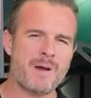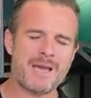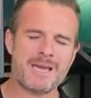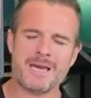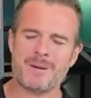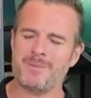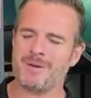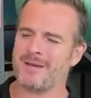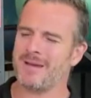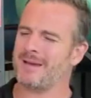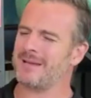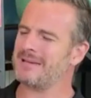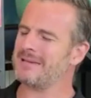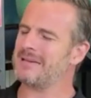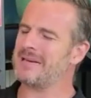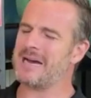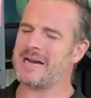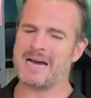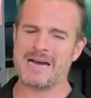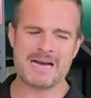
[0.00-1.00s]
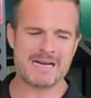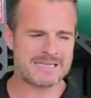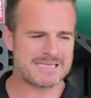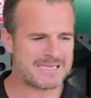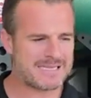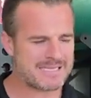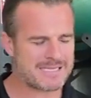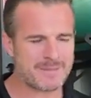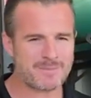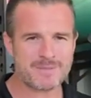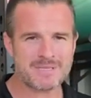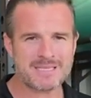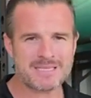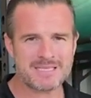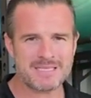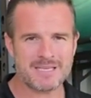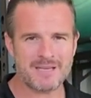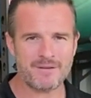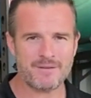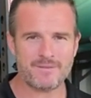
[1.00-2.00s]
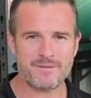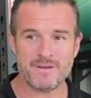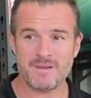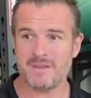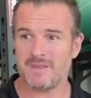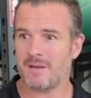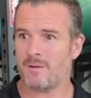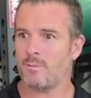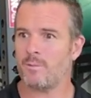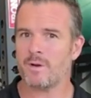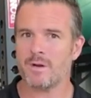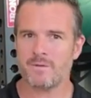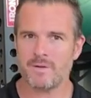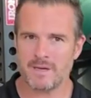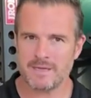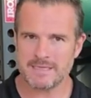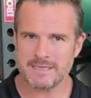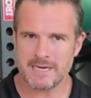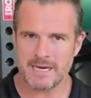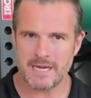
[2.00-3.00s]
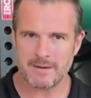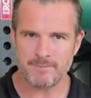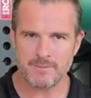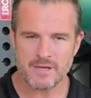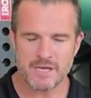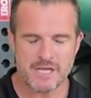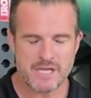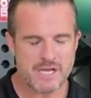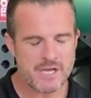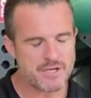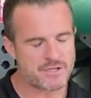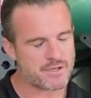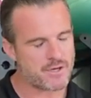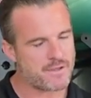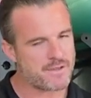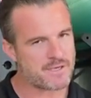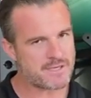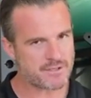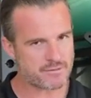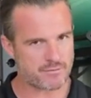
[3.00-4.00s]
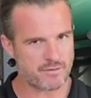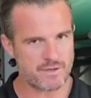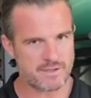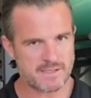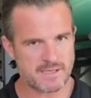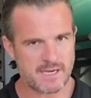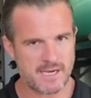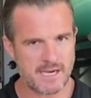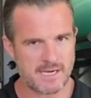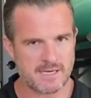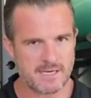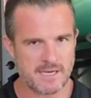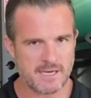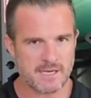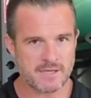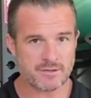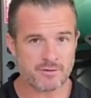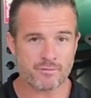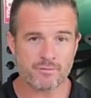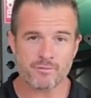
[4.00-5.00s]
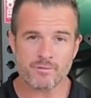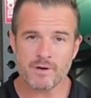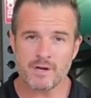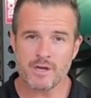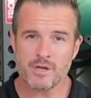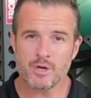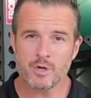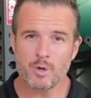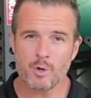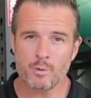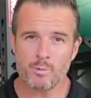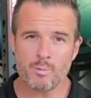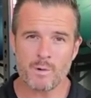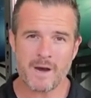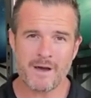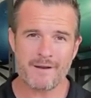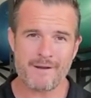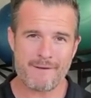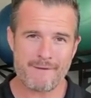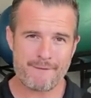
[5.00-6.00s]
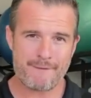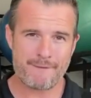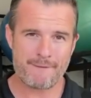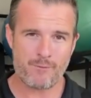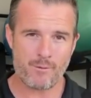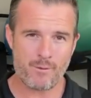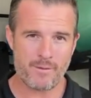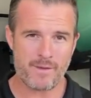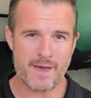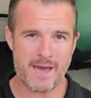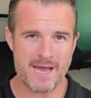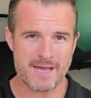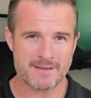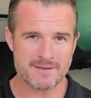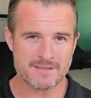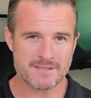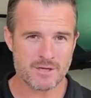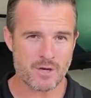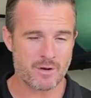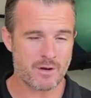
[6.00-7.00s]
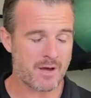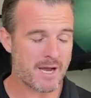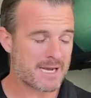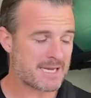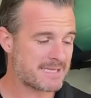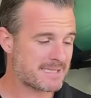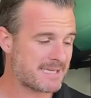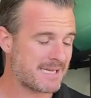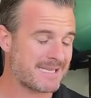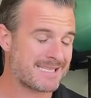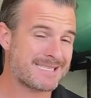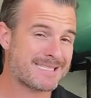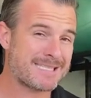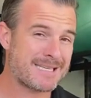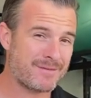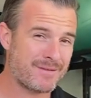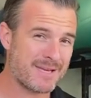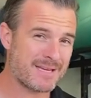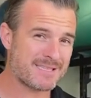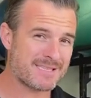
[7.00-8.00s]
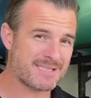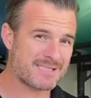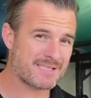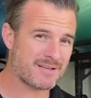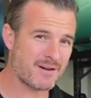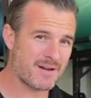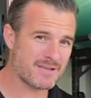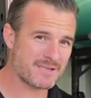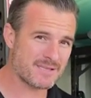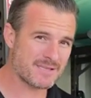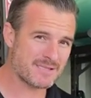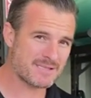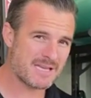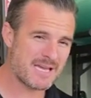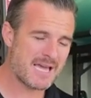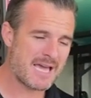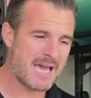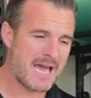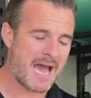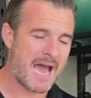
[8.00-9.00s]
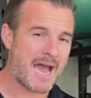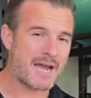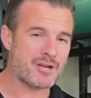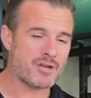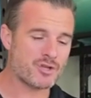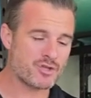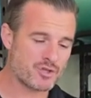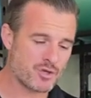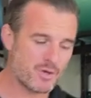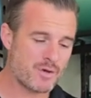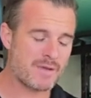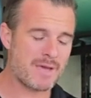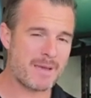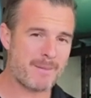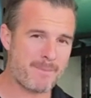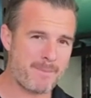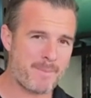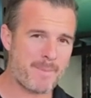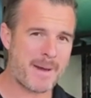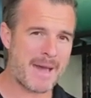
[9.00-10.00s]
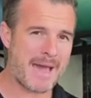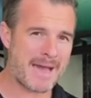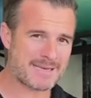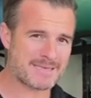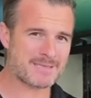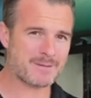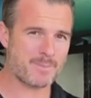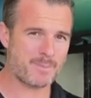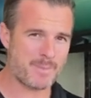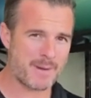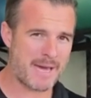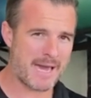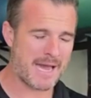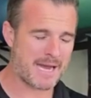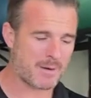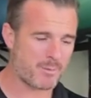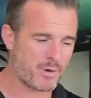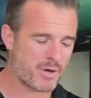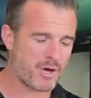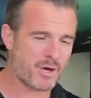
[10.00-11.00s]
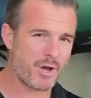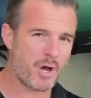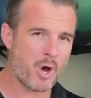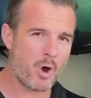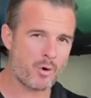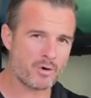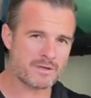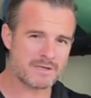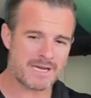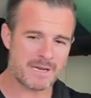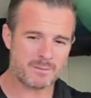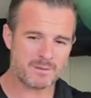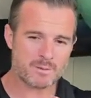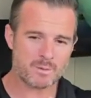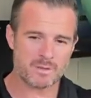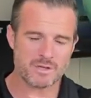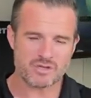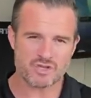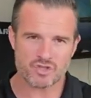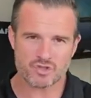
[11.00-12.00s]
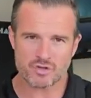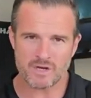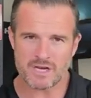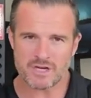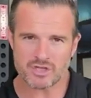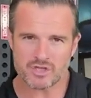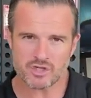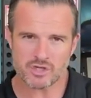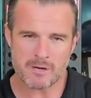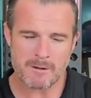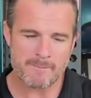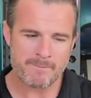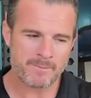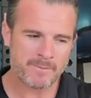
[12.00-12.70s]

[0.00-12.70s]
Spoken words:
wake up and you go, ah, geez, I'm stiff, and you think, what have I done? So this routine is a really good one for that. So like I said, 7 exercises, and you do them back to back. And we're gonna alternate between a stretch